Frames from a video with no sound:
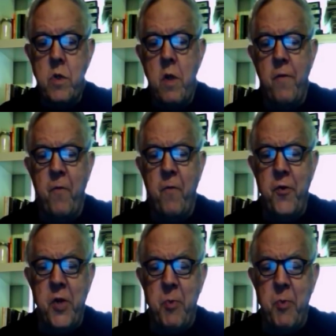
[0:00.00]
first
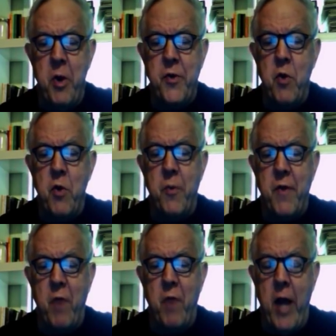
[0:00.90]
experience humans ever
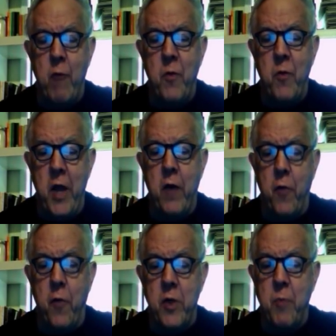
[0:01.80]
had with
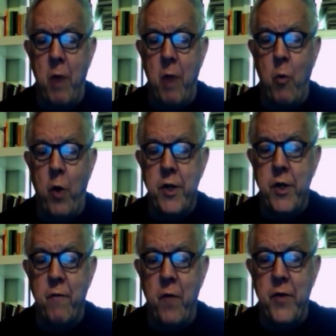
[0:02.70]
Neanderthals, probably watching
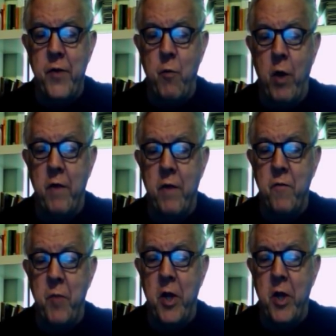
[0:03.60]
friends and relatives
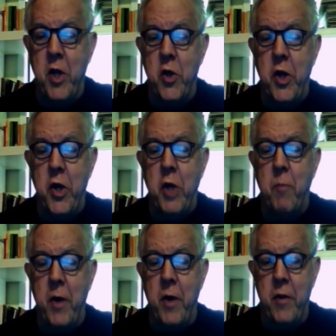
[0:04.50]
being killed and eaten
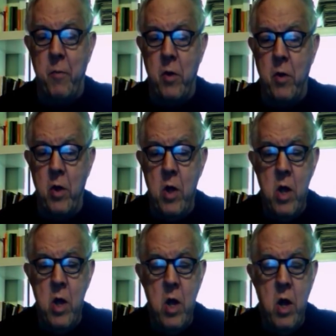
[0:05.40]
by them.
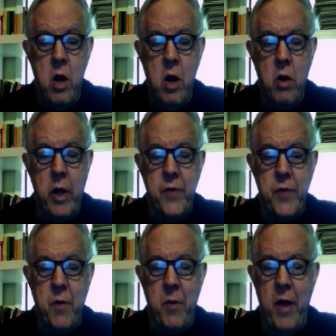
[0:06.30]
Okay, so
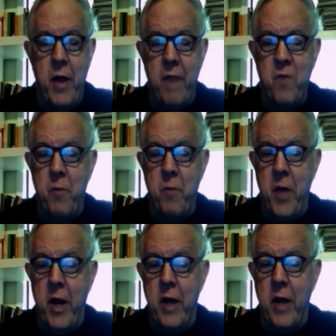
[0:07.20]
they had a very bad
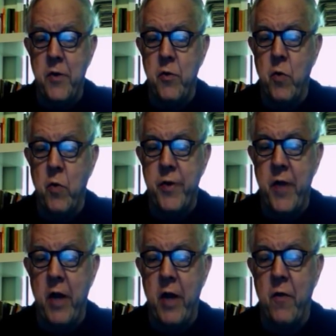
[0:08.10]
attitude towards
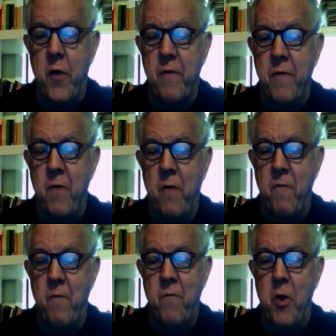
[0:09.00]
Neanderthals from
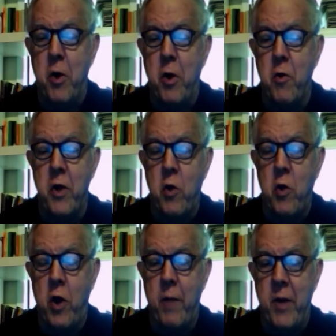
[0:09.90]
very early
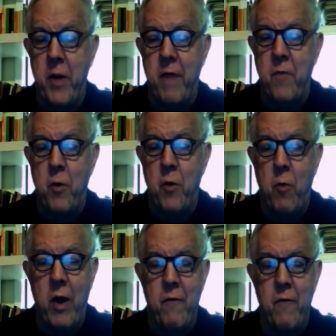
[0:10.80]
on. After their
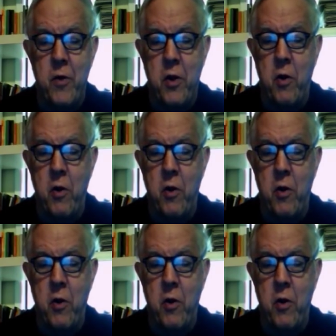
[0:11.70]
arrival here.